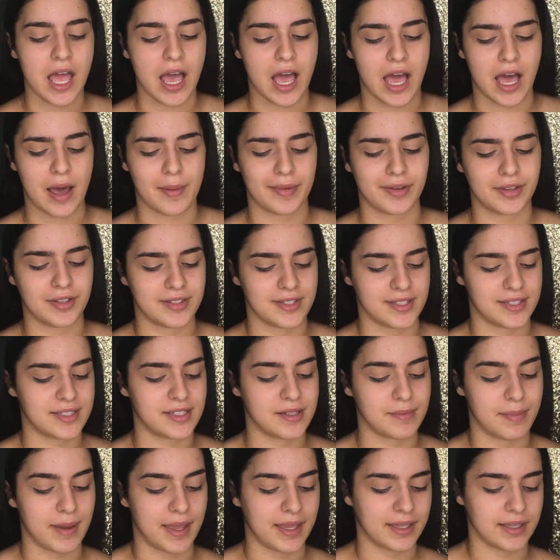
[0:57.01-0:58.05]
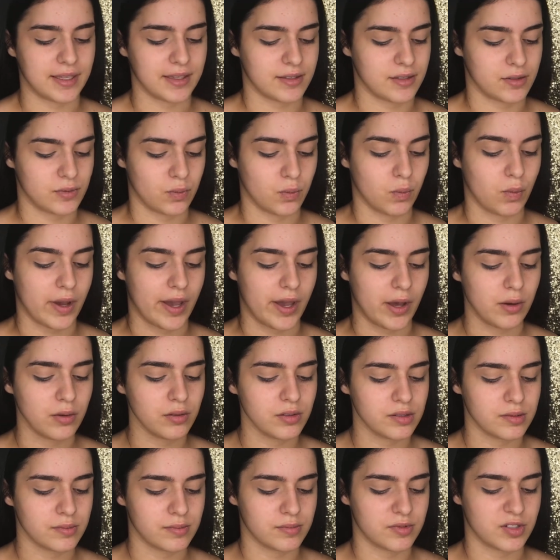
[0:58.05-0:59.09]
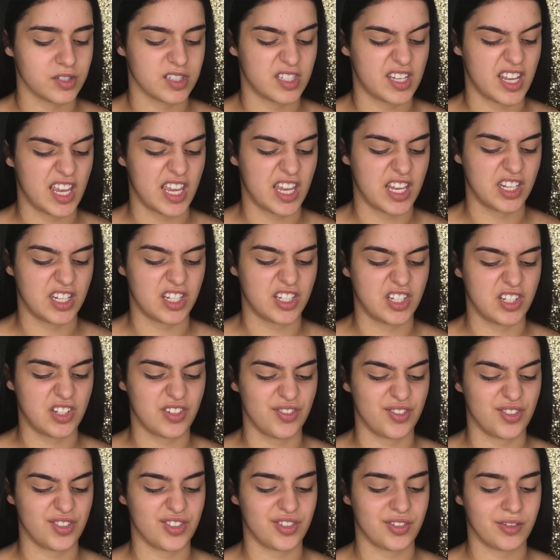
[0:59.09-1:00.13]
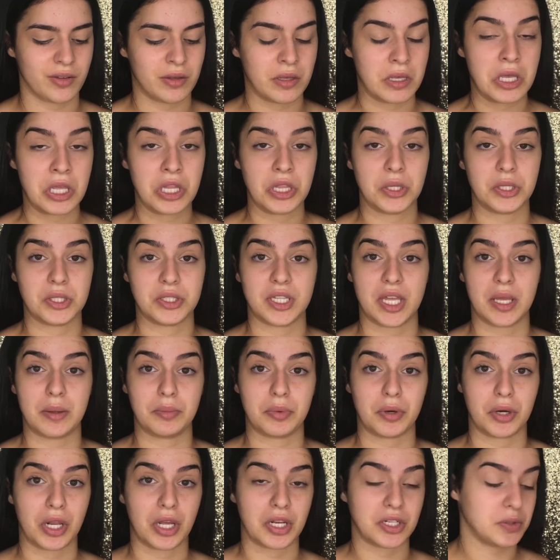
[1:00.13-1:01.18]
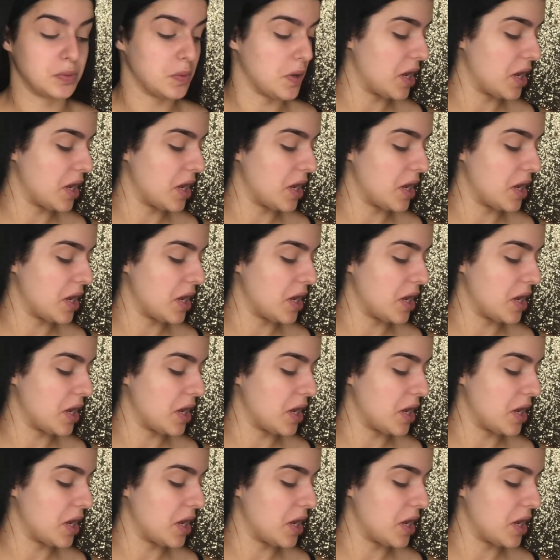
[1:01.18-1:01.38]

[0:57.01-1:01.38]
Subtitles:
I use this to bake as well. Just handy to use the same product